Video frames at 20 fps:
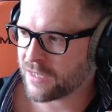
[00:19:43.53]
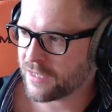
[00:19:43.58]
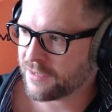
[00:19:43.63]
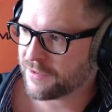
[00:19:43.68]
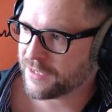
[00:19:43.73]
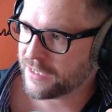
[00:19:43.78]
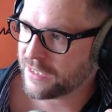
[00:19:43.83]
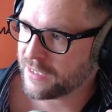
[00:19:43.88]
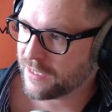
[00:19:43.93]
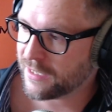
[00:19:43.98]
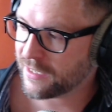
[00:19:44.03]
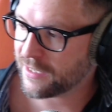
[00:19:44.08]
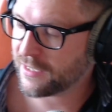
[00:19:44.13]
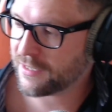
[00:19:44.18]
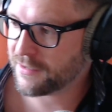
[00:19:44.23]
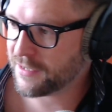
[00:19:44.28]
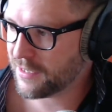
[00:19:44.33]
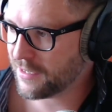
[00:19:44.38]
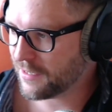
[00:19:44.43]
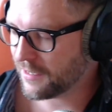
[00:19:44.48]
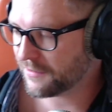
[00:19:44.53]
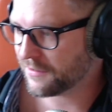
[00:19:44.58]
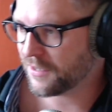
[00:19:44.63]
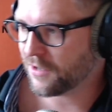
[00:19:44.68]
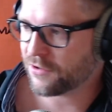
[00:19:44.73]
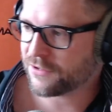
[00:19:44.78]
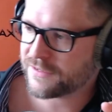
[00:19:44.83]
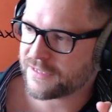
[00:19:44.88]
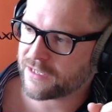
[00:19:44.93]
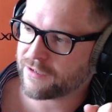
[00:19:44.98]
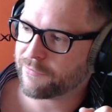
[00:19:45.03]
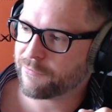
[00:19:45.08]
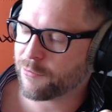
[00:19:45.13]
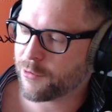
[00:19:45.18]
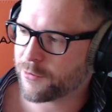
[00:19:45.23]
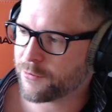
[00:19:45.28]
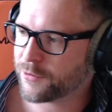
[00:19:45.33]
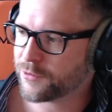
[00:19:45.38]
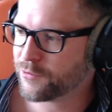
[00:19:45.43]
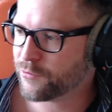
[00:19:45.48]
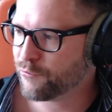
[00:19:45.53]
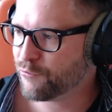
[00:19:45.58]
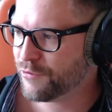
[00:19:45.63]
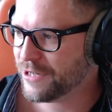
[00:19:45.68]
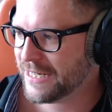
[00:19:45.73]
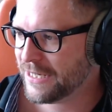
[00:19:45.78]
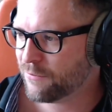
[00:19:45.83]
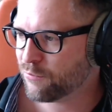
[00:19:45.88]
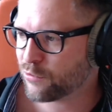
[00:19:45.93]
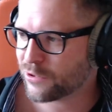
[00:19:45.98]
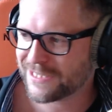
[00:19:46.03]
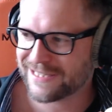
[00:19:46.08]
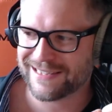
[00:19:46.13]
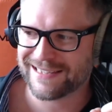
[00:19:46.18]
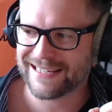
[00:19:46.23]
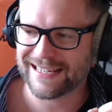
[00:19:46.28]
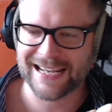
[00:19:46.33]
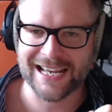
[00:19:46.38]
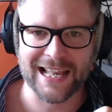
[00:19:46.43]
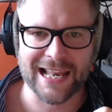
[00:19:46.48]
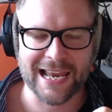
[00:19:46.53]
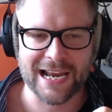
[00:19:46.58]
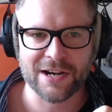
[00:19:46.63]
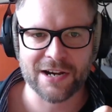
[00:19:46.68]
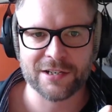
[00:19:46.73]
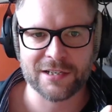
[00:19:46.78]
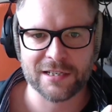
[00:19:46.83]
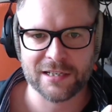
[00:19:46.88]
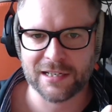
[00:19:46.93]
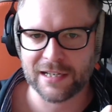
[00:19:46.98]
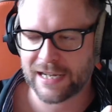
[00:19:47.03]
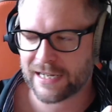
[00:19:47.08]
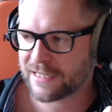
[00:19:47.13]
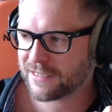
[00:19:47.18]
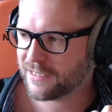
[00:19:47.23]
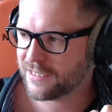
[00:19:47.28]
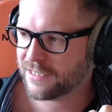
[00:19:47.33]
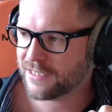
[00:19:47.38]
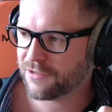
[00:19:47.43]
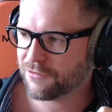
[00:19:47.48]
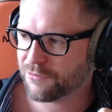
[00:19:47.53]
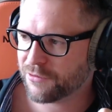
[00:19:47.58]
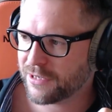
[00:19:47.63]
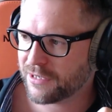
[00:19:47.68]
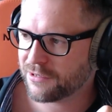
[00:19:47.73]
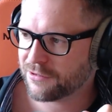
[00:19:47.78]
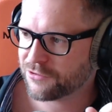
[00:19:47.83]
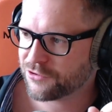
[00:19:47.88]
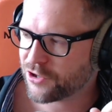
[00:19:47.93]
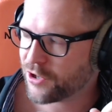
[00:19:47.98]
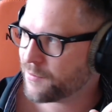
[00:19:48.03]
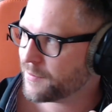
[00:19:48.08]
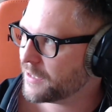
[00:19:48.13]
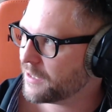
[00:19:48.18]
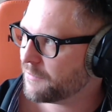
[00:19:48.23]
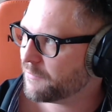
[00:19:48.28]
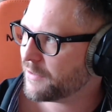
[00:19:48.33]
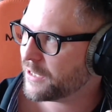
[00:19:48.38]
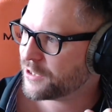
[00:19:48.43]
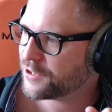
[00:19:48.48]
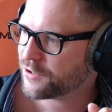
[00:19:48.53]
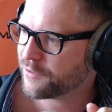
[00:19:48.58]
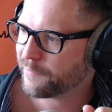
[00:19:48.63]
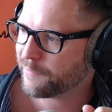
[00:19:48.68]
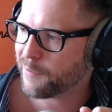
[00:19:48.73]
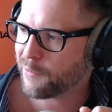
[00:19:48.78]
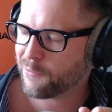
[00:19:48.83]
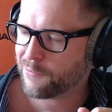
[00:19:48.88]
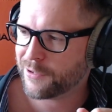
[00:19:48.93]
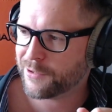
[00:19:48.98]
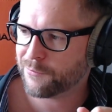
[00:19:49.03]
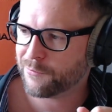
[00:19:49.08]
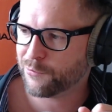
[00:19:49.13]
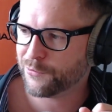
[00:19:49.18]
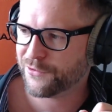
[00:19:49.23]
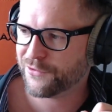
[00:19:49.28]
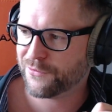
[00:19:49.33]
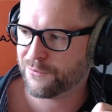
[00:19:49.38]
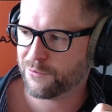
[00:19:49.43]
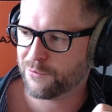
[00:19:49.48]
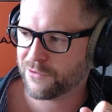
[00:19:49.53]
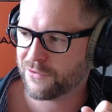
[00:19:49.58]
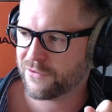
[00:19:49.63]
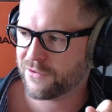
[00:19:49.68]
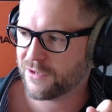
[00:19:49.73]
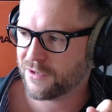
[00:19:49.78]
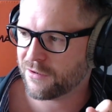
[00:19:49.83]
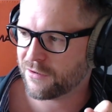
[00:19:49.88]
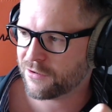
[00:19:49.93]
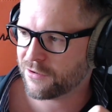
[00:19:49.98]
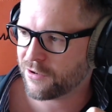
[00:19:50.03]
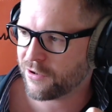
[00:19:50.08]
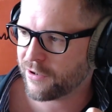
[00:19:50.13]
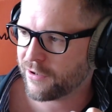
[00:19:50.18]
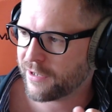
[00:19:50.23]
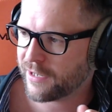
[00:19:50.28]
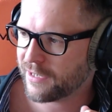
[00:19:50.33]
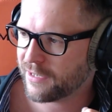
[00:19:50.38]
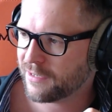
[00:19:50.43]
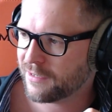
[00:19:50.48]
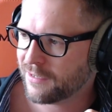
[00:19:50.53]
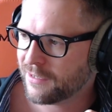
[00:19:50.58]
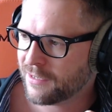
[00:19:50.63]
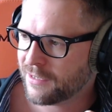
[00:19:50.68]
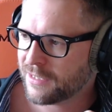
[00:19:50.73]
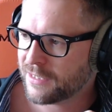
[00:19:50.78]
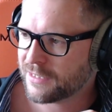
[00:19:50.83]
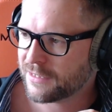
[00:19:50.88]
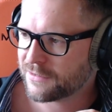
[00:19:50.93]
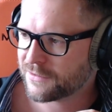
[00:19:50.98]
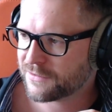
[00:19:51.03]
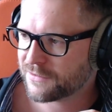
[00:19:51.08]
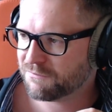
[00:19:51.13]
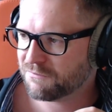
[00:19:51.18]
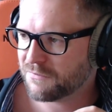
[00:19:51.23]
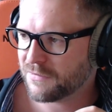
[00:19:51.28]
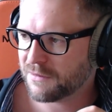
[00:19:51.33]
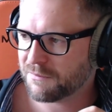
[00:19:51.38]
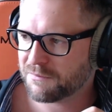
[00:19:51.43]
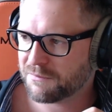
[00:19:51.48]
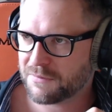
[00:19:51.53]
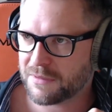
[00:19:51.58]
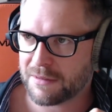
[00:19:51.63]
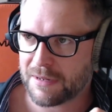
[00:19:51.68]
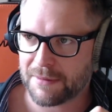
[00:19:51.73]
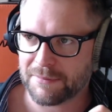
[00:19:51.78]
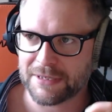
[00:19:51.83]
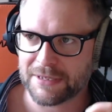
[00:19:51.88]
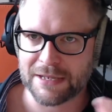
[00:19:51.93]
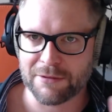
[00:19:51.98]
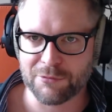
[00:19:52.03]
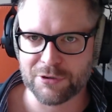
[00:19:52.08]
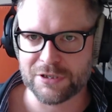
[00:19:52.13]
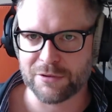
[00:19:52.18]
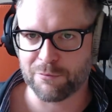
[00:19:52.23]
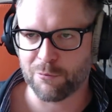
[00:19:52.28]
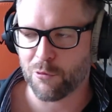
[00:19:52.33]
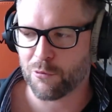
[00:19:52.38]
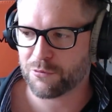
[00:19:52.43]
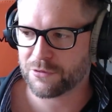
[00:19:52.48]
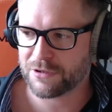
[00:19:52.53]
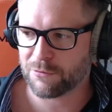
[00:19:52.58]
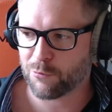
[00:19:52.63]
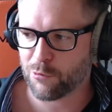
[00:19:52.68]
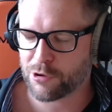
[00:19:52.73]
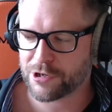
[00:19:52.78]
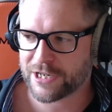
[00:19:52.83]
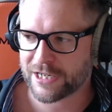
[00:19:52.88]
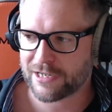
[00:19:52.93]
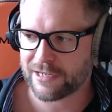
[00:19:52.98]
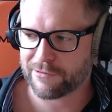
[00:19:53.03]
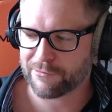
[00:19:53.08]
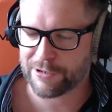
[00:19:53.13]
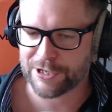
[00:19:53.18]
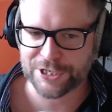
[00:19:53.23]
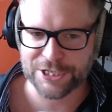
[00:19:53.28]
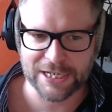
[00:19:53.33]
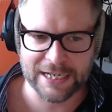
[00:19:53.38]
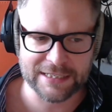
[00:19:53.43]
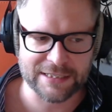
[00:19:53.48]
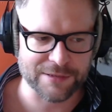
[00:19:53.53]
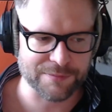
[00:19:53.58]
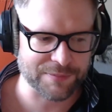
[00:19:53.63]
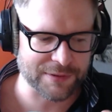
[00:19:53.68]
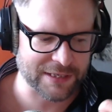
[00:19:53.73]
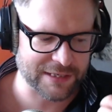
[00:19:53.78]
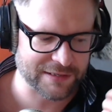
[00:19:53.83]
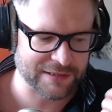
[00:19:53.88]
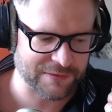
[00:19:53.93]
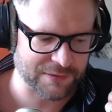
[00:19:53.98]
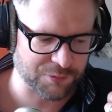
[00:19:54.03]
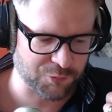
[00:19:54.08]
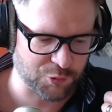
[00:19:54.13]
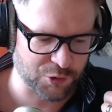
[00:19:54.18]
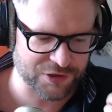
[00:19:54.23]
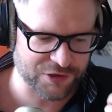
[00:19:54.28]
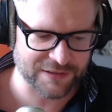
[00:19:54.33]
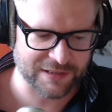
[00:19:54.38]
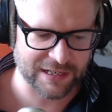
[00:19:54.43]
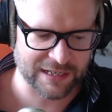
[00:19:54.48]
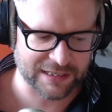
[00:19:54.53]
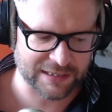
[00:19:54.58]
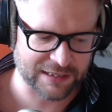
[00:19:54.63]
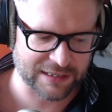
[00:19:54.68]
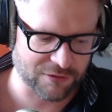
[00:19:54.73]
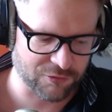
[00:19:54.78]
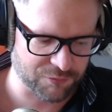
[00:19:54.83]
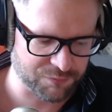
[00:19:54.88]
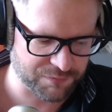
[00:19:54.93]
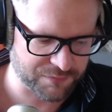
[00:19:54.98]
the onset of World War II really wasn't declared. Like the German invasion of Poland was not. I mean, there was a war declaration later, but it wasn't like the